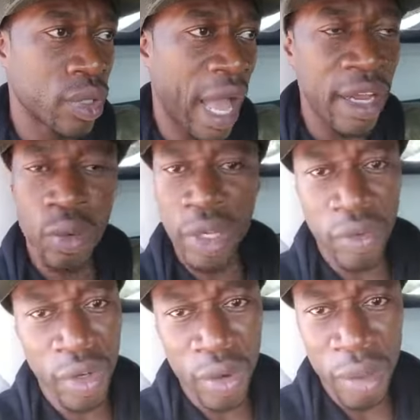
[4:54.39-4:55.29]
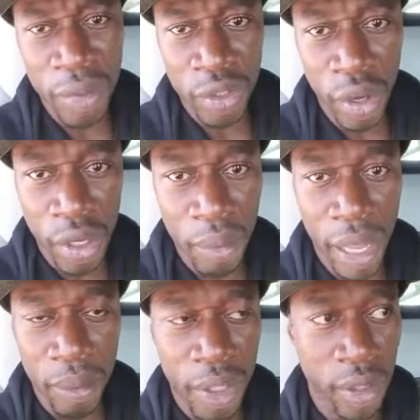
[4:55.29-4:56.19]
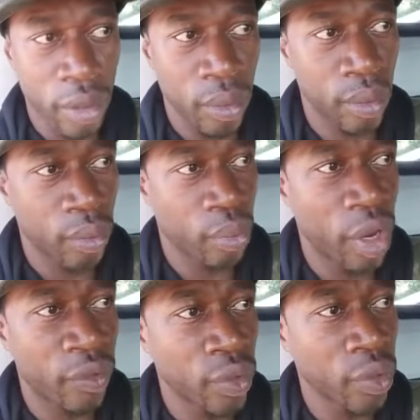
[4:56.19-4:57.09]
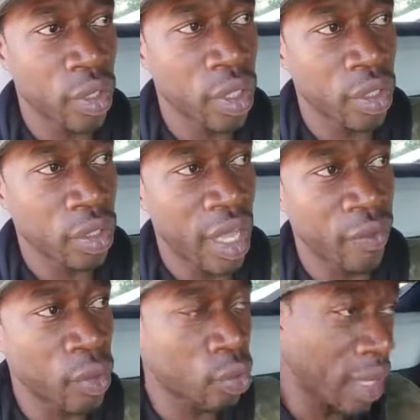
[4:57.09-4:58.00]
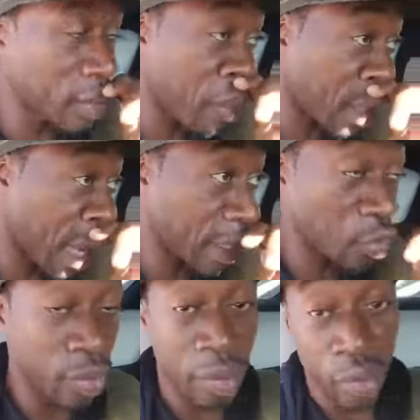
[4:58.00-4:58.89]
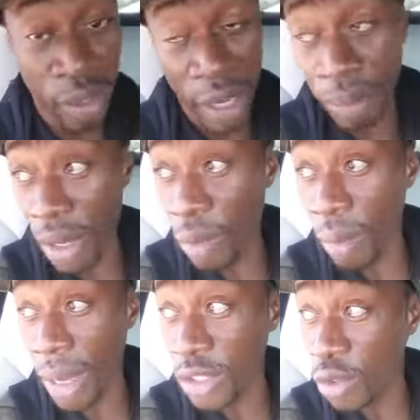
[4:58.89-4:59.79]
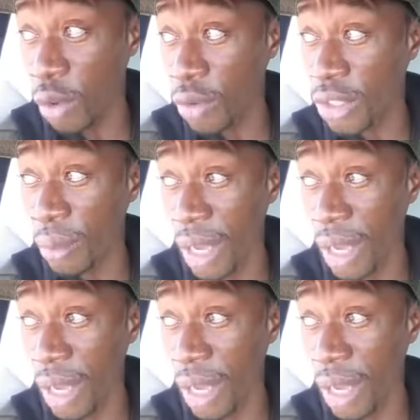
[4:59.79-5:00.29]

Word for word: I don't even know they be talking about me. bro, if you look, if you was watching my live stream, if you kept up with my stories,